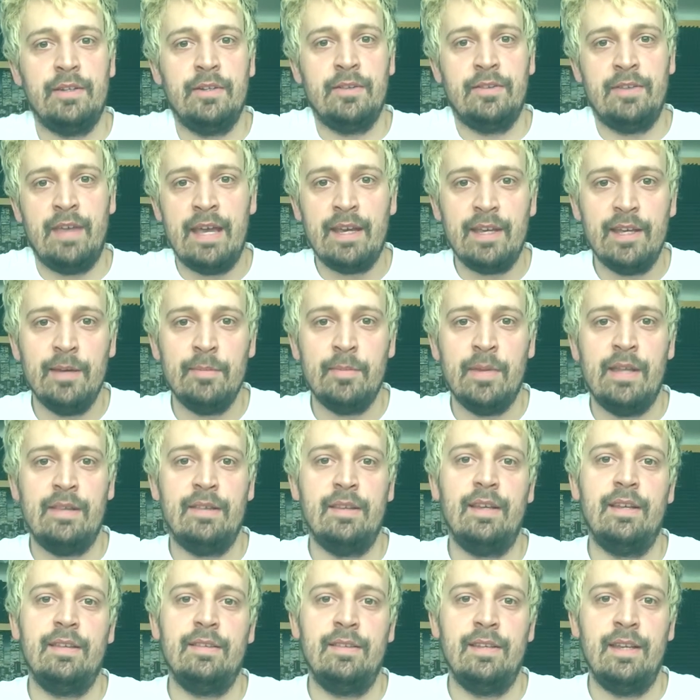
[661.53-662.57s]
him and
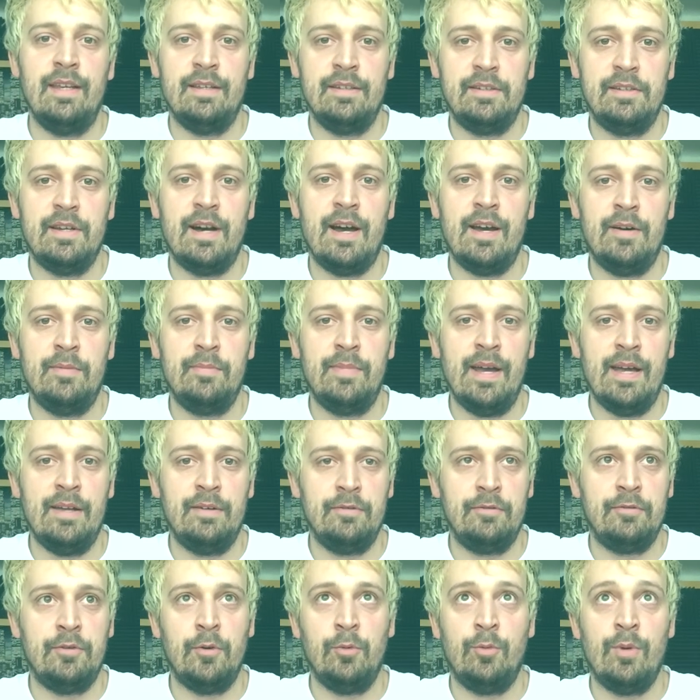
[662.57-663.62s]
the entire band for
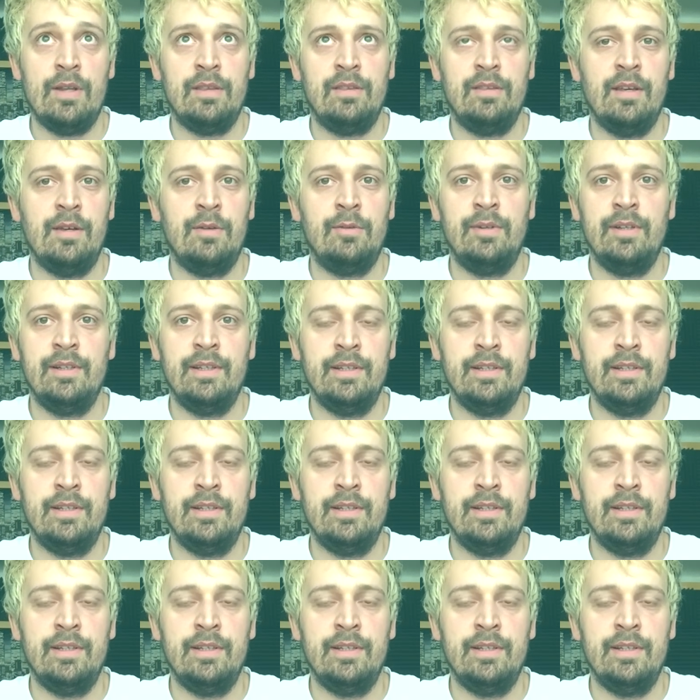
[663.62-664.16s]
what they really did.